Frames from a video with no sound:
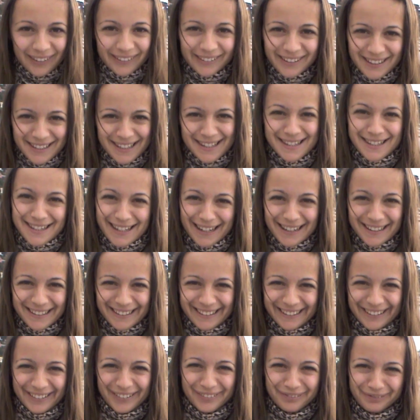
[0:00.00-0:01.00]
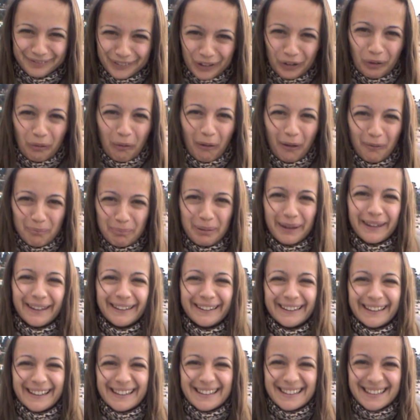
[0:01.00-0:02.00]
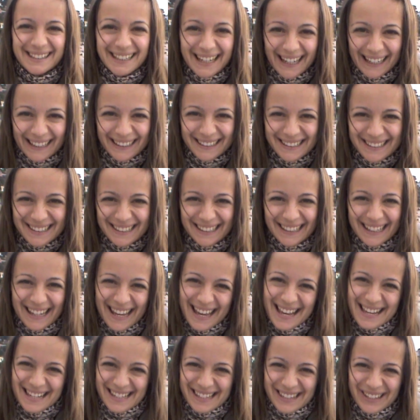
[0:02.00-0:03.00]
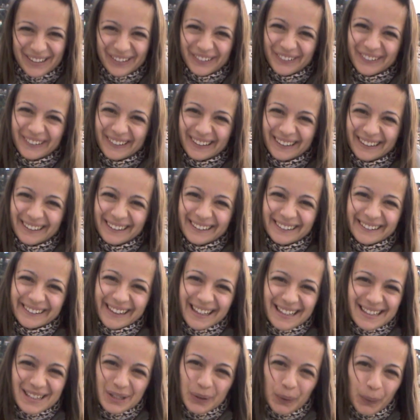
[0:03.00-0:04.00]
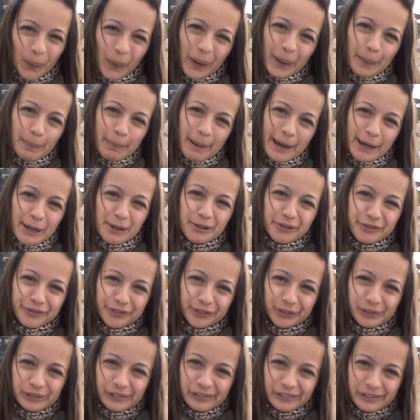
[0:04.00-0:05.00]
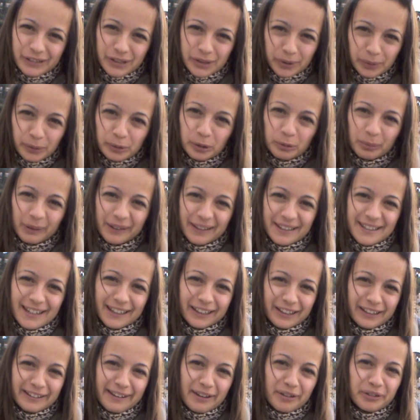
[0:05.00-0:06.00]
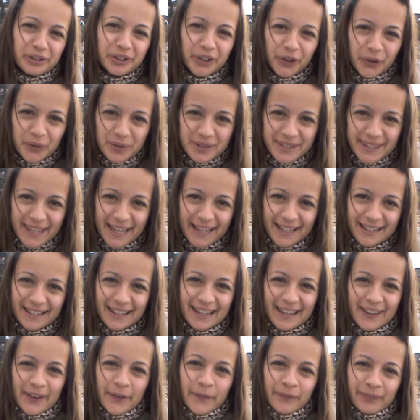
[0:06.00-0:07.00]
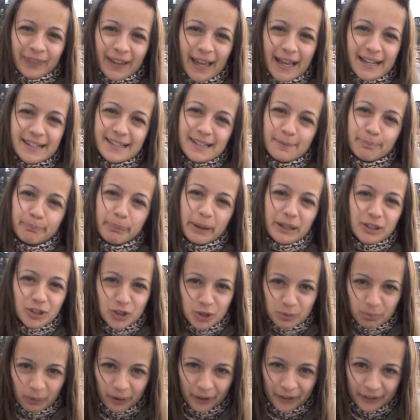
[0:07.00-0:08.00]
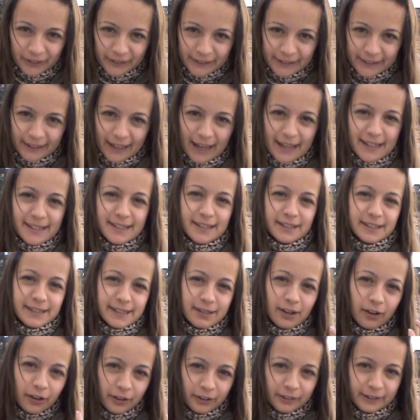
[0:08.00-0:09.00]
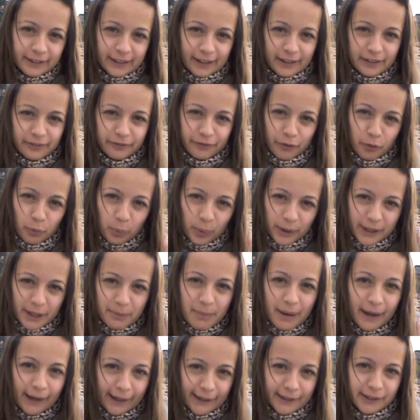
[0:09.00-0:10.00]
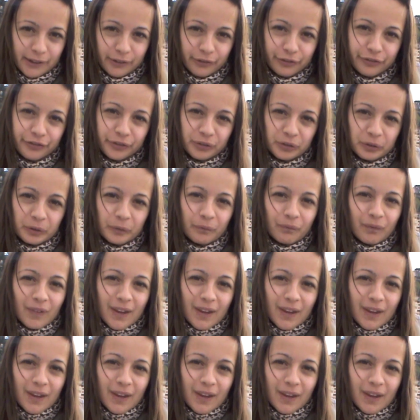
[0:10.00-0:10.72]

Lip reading: The sensation of not being in debt. So that's quite a powerful tool, because I can now use that as a benchmark, as a target for what I'm heading for.